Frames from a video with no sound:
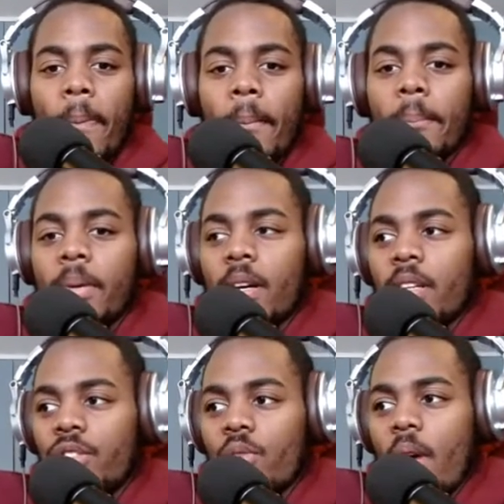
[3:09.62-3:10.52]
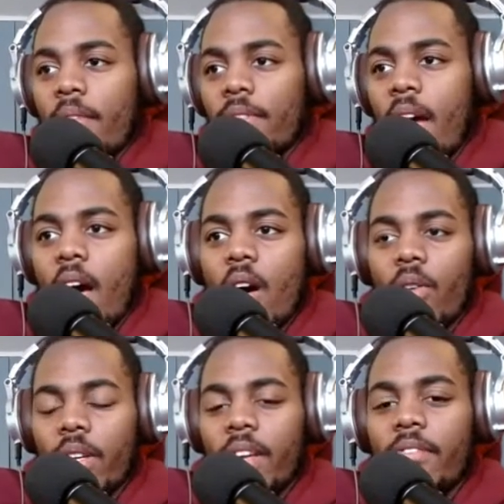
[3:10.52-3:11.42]
because you have now
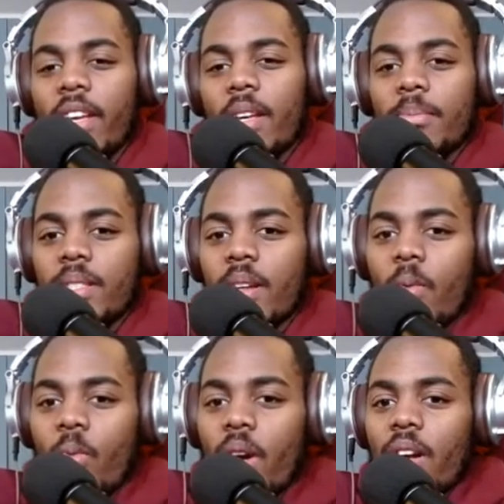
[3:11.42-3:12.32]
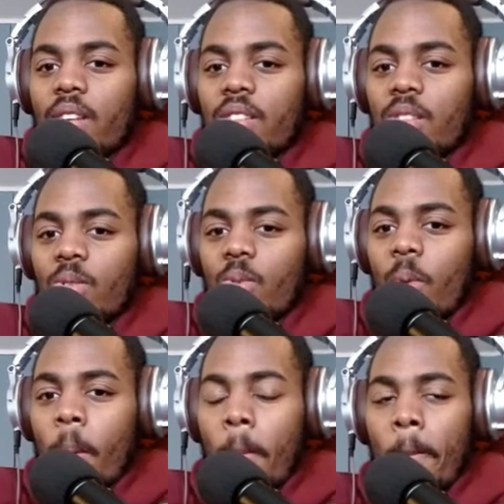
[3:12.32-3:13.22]
given him somewhere to
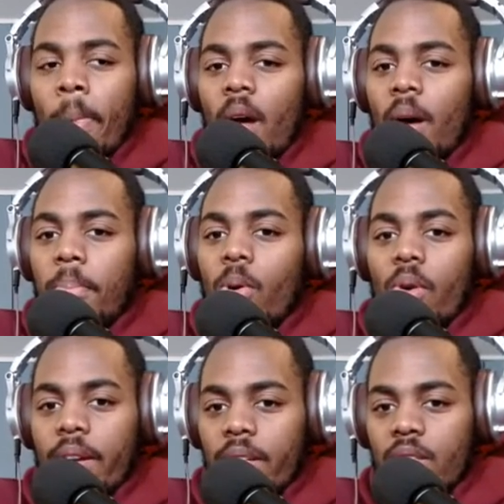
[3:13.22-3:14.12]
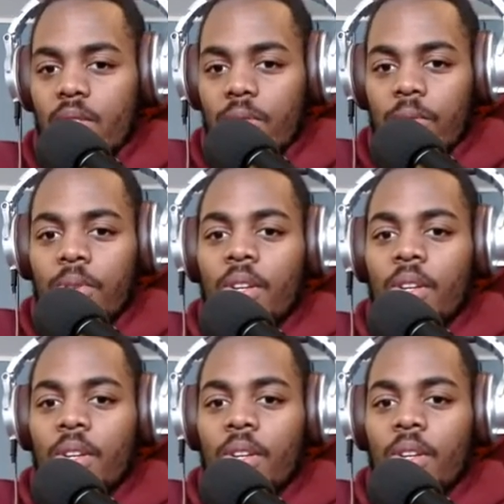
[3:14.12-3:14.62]
pour into,